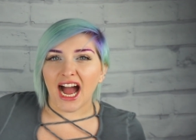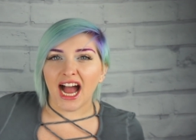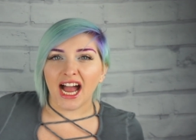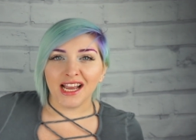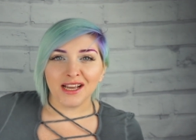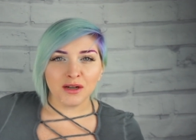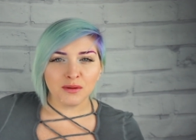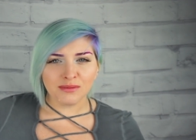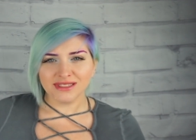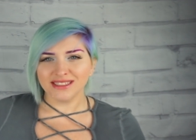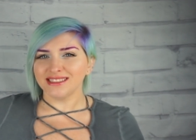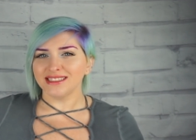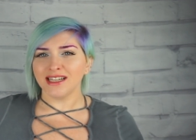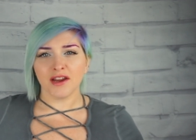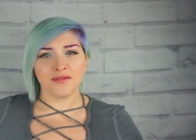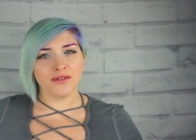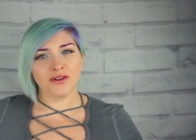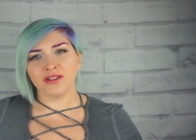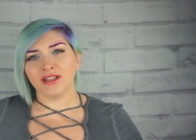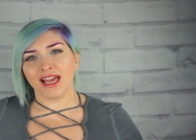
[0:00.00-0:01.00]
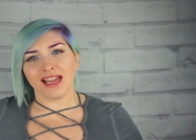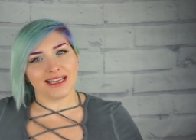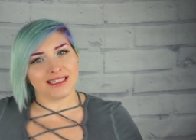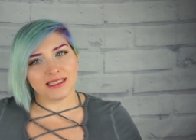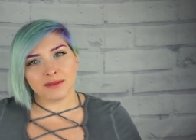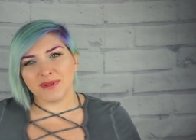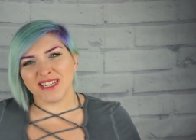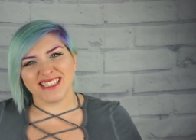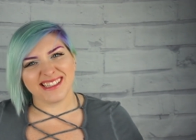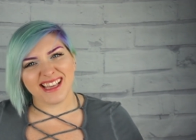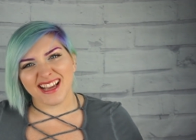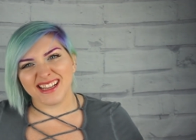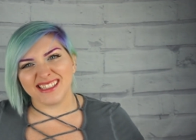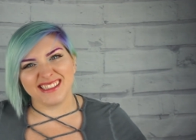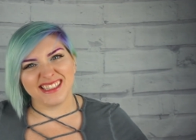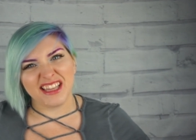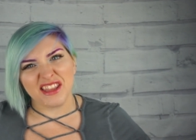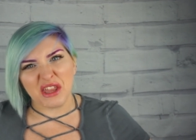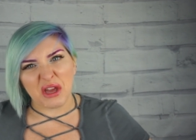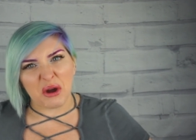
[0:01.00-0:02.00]
I almost never like to be
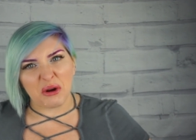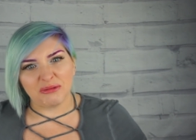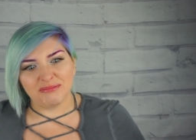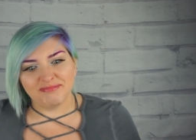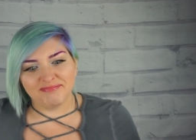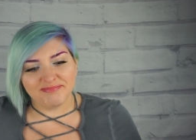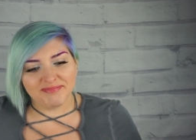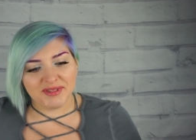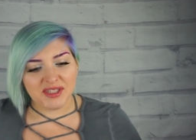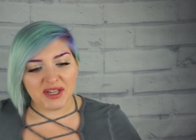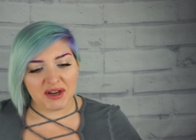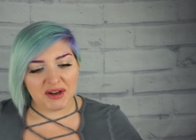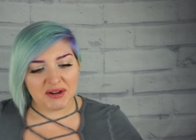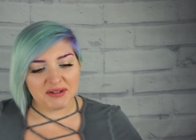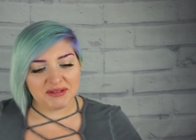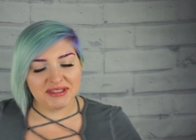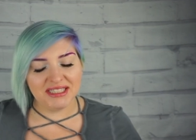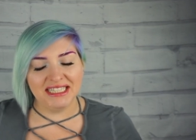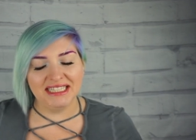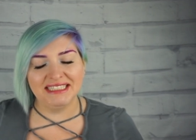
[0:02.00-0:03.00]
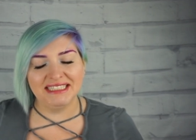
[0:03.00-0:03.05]
sexy though, so